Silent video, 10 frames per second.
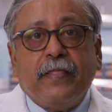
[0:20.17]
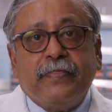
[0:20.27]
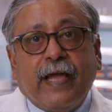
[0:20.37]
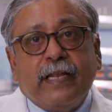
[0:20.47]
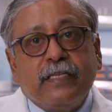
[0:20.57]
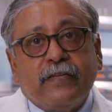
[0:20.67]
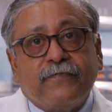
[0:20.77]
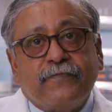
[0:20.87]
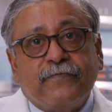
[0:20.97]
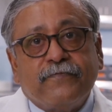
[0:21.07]
then
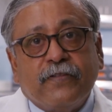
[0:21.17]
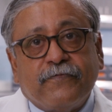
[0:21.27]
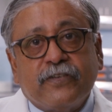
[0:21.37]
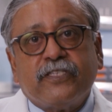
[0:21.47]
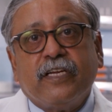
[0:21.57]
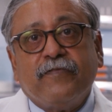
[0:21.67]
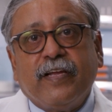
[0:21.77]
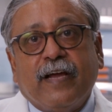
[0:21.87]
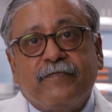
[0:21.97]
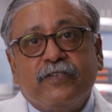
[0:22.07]
the first thing we
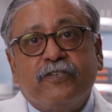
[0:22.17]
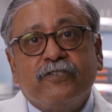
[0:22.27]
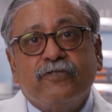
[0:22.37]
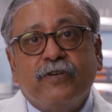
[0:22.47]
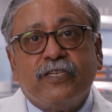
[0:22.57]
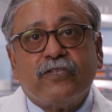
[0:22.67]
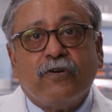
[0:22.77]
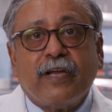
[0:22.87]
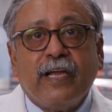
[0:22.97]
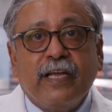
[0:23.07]
have to do is,
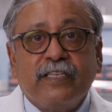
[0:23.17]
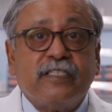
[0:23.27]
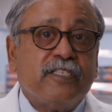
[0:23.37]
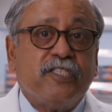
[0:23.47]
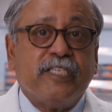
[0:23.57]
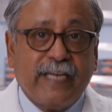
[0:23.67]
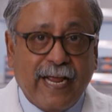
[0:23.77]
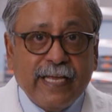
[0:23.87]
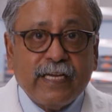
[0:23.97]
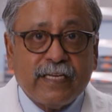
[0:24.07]
okay, is this
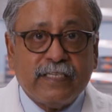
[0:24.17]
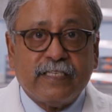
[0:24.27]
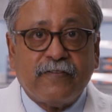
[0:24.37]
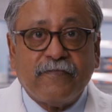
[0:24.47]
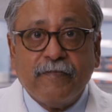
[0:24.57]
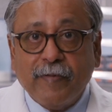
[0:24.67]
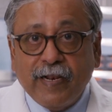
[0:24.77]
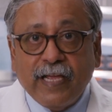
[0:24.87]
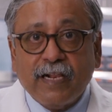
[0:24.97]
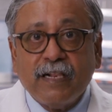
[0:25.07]
genetic, is it
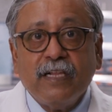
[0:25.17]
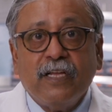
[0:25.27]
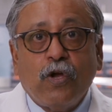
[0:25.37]
familial,